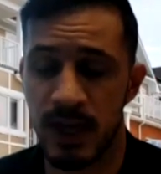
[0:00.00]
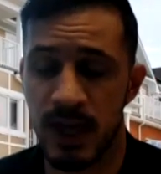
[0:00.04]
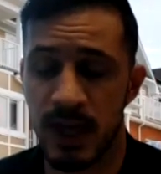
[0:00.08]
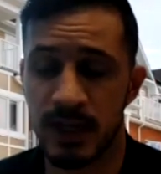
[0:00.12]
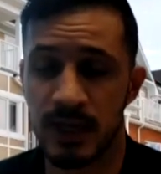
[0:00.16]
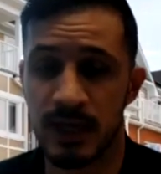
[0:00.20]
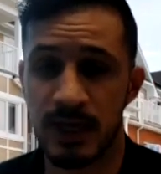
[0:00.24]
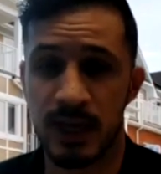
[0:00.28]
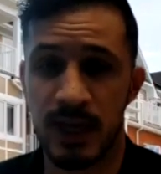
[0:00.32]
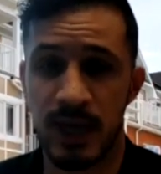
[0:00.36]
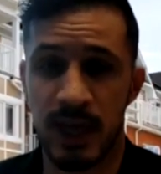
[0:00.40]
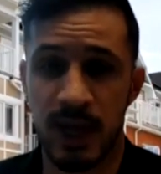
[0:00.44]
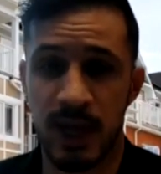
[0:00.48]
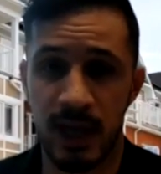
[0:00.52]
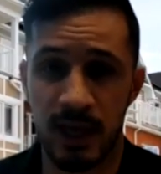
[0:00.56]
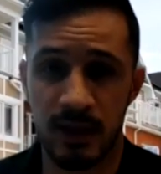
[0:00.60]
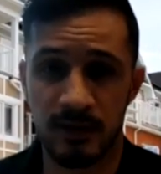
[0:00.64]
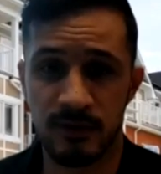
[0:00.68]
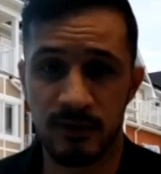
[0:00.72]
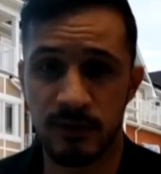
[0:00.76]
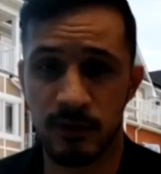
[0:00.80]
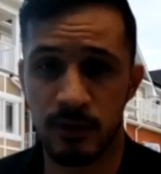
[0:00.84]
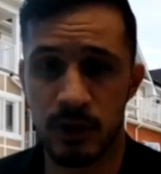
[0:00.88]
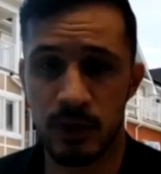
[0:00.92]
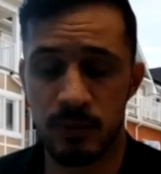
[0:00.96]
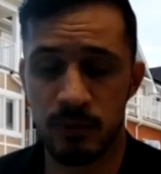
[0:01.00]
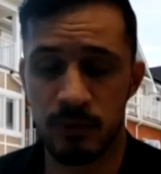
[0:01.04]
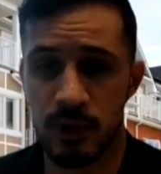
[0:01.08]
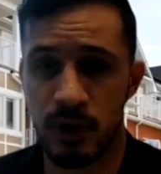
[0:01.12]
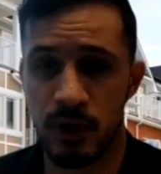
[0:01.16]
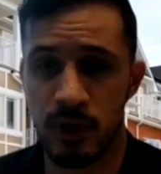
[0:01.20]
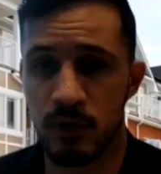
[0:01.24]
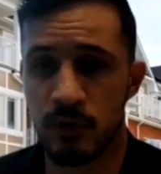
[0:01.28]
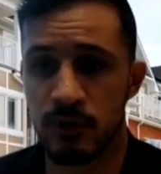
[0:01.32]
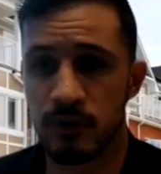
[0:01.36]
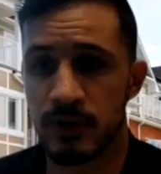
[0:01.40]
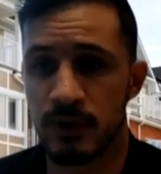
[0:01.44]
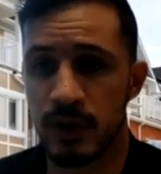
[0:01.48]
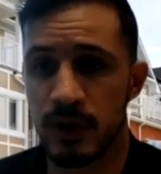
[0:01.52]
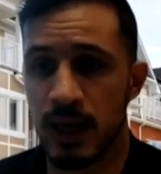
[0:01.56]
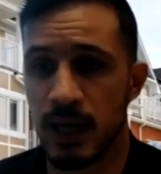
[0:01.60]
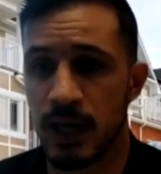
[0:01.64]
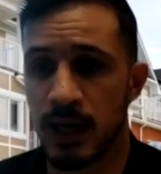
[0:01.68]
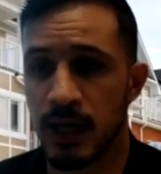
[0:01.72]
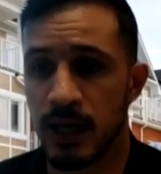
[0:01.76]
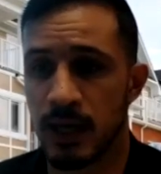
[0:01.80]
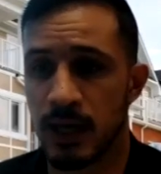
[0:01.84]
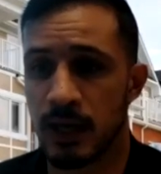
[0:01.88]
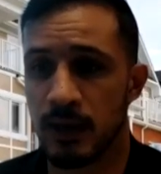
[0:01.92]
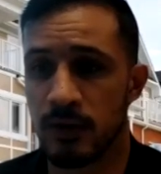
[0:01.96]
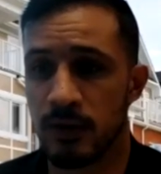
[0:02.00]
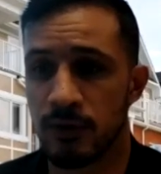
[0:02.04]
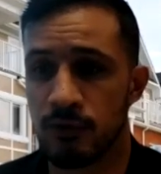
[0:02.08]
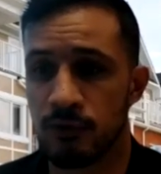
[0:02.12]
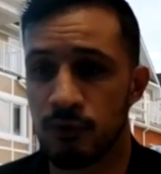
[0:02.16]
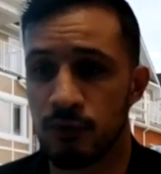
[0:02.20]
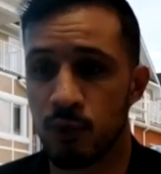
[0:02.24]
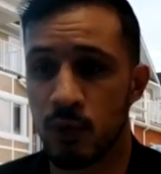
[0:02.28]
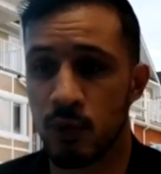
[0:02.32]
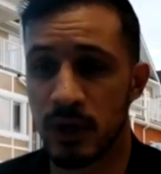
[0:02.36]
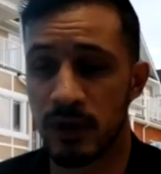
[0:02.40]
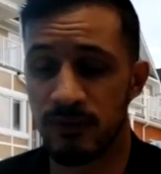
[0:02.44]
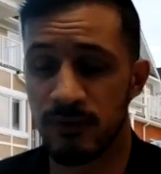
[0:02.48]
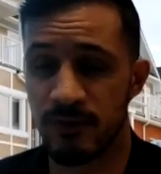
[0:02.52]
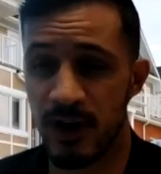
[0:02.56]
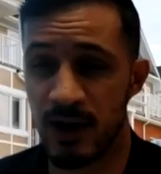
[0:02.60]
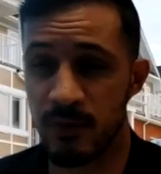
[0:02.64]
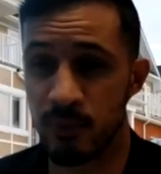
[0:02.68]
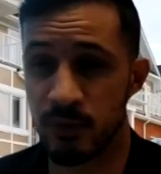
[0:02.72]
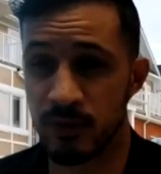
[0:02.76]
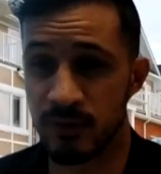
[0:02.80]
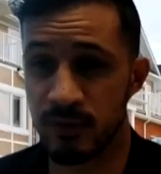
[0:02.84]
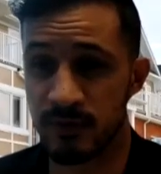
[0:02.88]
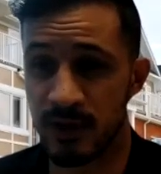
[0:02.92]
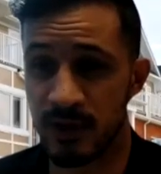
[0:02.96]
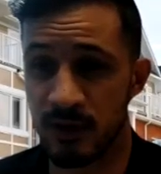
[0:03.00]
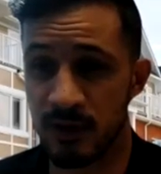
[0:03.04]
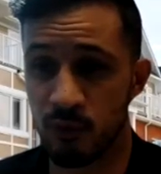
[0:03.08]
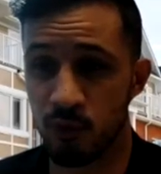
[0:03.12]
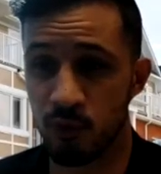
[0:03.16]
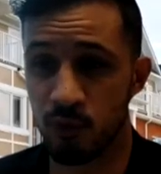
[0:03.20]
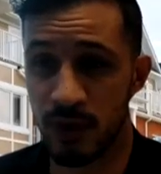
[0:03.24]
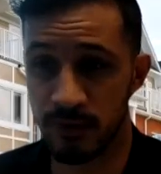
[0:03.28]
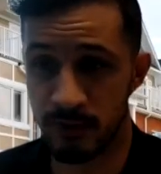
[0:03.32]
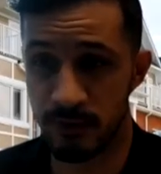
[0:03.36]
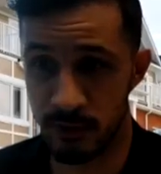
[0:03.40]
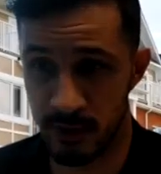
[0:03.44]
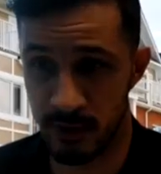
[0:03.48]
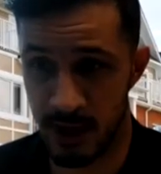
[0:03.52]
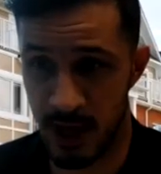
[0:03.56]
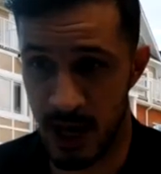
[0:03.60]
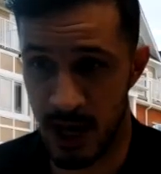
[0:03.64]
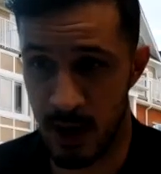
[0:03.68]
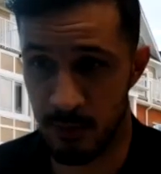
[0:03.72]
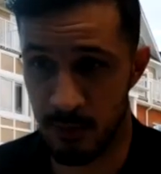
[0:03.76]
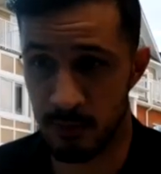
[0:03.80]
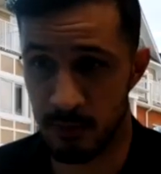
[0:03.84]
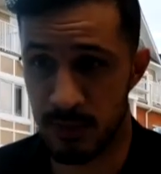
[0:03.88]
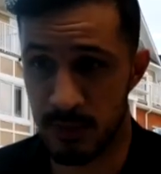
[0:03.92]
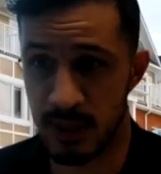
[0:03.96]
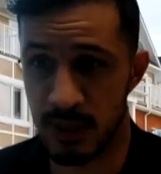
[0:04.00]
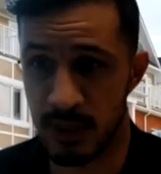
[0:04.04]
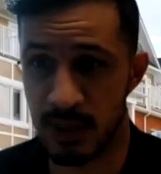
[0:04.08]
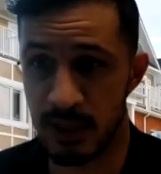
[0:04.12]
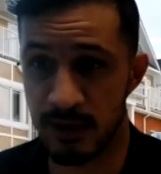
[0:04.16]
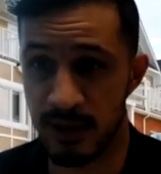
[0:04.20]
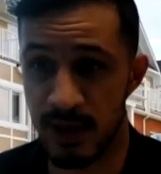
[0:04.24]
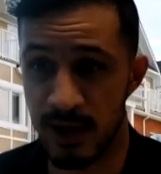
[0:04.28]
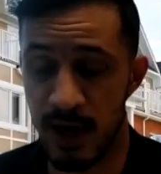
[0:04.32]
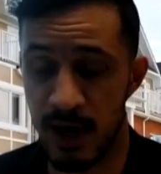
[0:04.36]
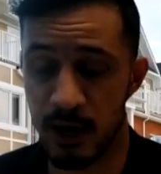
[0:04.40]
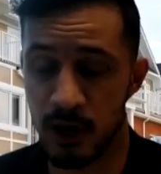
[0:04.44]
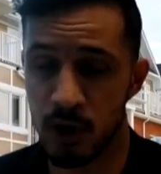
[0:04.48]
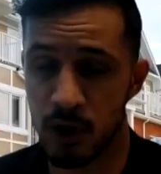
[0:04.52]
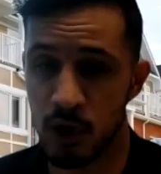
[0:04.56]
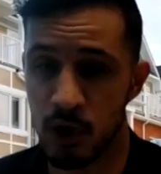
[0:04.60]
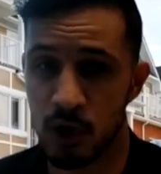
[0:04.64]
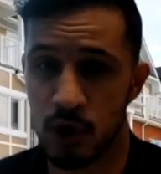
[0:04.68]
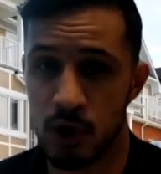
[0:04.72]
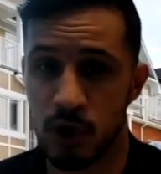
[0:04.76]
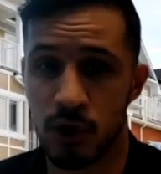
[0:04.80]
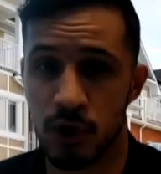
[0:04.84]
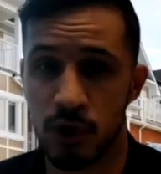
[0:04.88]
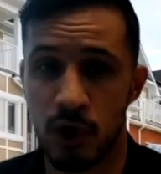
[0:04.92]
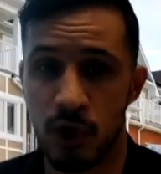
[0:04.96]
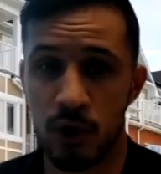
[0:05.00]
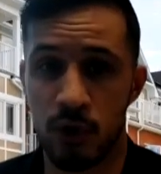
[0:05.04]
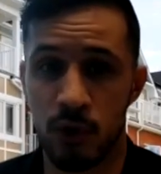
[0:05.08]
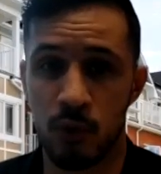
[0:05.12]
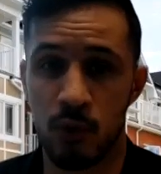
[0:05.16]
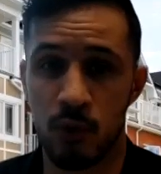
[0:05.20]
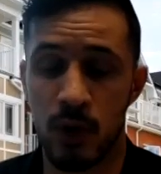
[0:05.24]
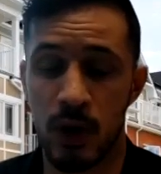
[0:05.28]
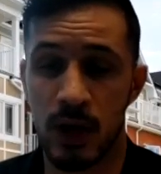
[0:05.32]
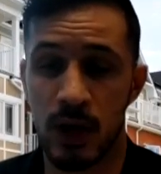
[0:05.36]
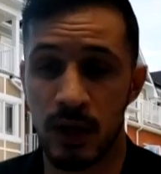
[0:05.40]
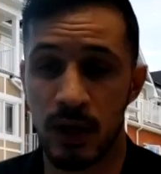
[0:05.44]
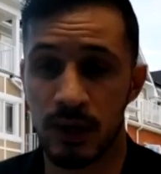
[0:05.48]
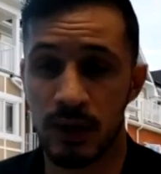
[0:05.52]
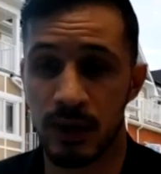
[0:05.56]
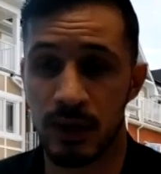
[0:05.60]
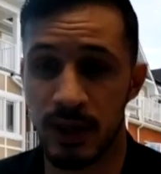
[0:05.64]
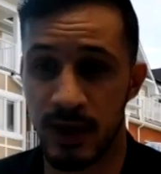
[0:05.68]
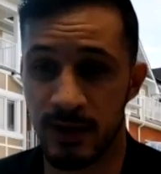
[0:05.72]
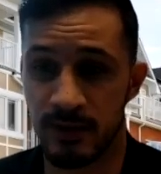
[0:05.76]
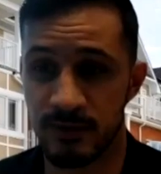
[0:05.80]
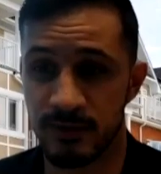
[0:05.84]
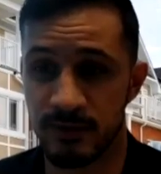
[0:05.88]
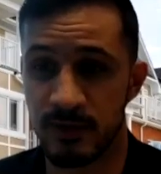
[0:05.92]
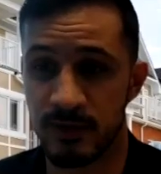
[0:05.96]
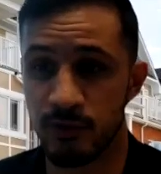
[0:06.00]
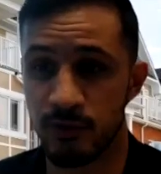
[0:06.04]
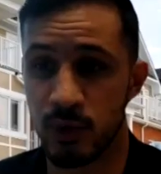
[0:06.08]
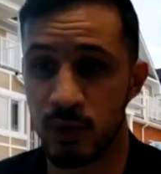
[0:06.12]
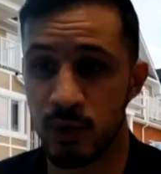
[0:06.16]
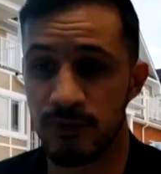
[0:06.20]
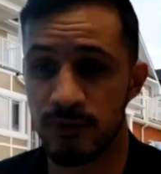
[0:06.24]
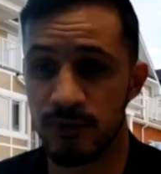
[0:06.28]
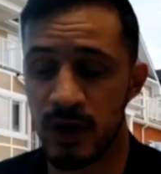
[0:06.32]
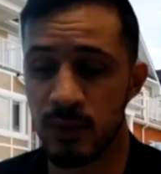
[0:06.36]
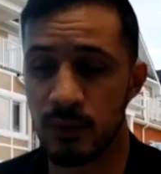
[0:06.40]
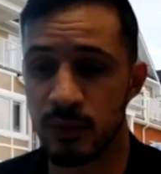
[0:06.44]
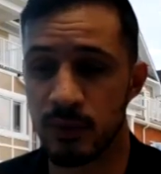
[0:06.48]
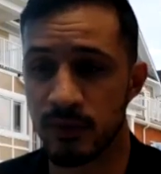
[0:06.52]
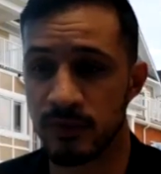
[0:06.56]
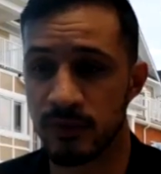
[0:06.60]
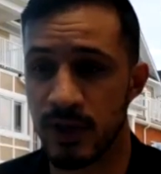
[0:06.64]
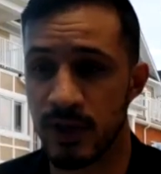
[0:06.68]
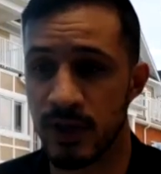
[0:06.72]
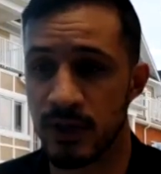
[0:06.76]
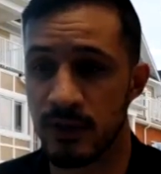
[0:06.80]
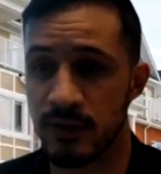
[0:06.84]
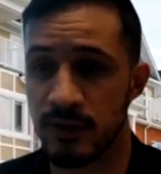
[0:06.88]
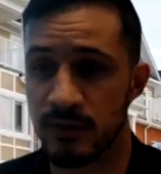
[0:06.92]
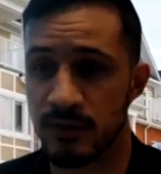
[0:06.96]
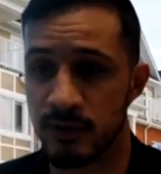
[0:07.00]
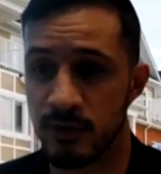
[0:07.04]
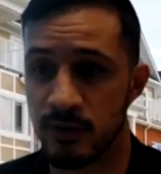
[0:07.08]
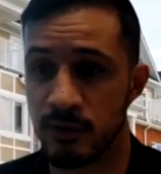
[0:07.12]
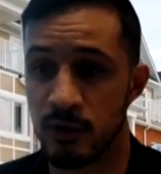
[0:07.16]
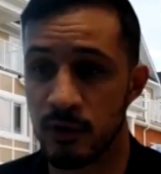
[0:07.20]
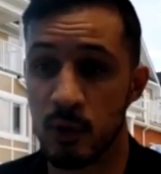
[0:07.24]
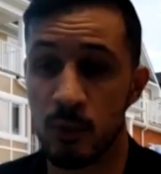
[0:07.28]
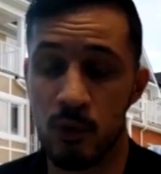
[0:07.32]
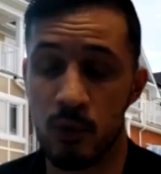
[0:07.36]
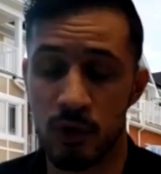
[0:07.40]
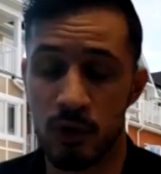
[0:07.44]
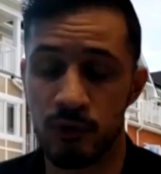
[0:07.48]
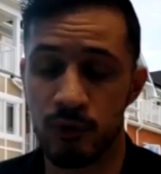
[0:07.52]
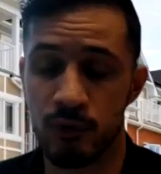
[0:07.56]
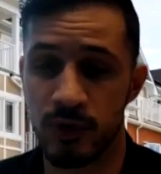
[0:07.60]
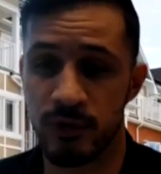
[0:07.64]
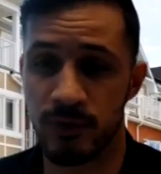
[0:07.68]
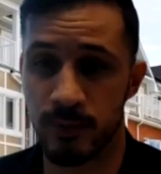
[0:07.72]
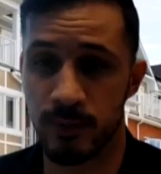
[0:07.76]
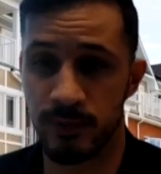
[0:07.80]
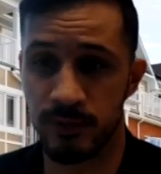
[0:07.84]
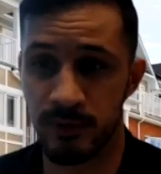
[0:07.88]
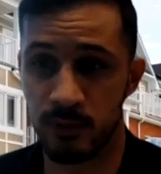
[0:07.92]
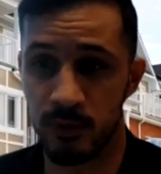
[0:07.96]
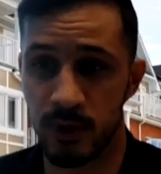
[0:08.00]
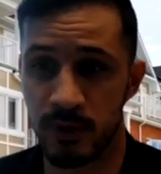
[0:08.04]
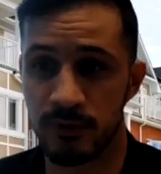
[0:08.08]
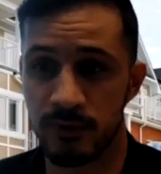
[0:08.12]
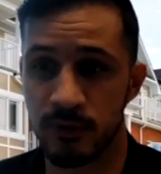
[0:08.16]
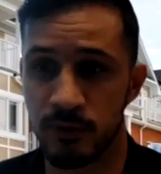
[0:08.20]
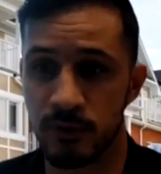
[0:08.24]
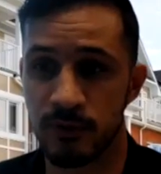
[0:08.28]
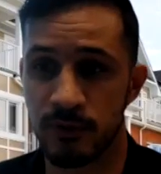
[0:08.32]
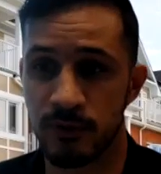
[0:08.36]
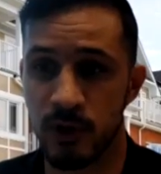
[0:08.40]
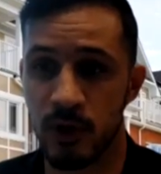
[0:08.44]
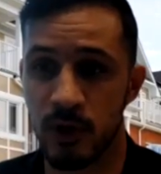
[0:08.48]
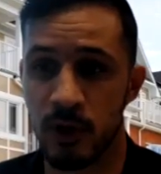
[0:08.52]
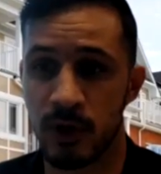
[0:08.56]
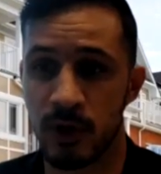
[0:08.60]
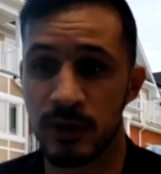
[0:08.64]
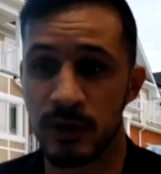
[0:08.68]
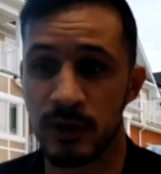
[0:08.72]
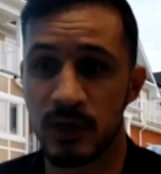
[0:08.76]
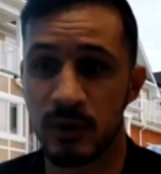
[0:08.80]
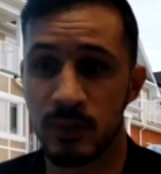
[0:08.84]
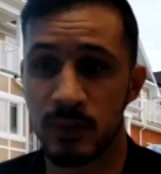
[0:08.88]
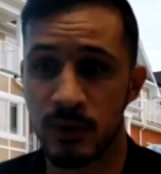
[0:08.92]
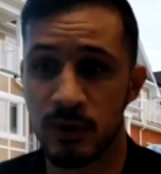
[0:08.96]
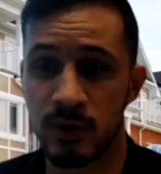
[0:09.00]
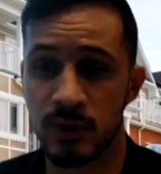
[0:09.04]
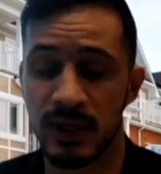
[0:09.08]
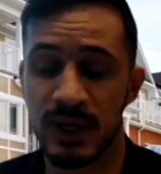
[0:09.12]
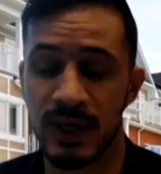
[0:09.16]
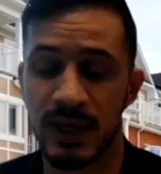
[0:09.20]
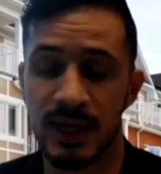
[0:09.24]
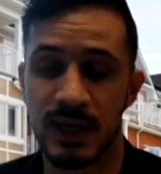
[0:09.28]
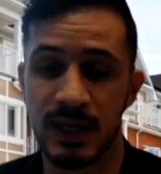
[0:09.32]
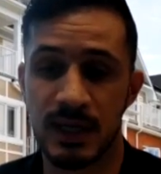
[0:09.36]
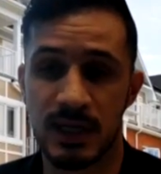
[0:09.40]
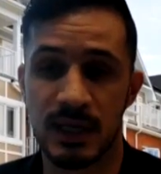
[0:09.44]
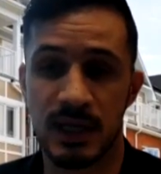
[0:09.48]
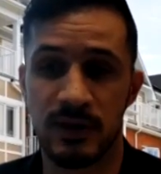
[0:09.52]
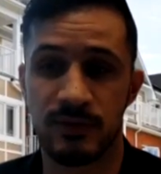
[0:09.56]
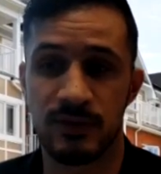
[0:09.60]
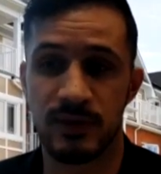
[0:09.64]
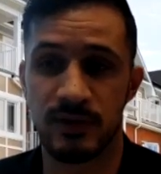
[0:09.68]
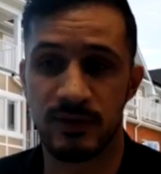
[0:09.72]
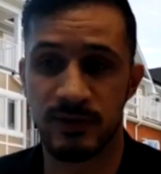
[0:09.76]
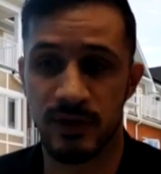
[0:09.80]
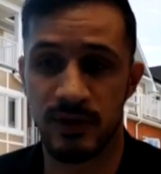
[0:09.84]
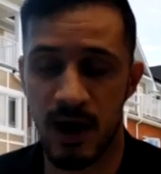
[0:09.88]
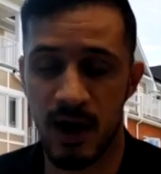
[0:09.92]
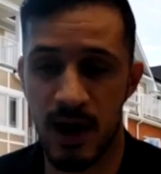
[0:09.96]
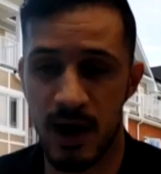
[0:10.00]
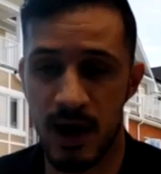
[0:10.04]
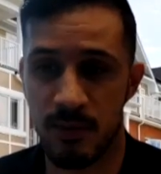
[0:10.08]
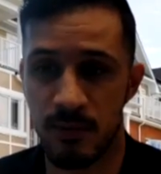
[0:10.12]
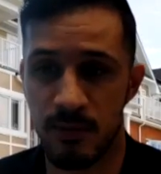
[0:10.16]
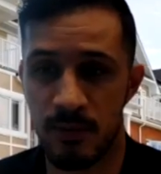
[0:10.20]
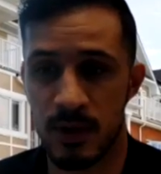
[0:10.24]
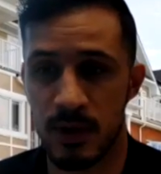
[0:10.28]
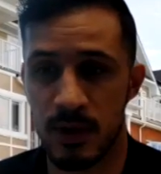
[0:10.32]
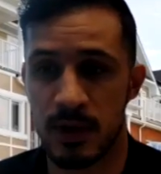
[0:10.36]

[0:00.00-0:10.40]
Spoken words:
and it can still impose a 25% rental cap, meaning that no less than 25%, no more than 25% rentals are in the community at any given time.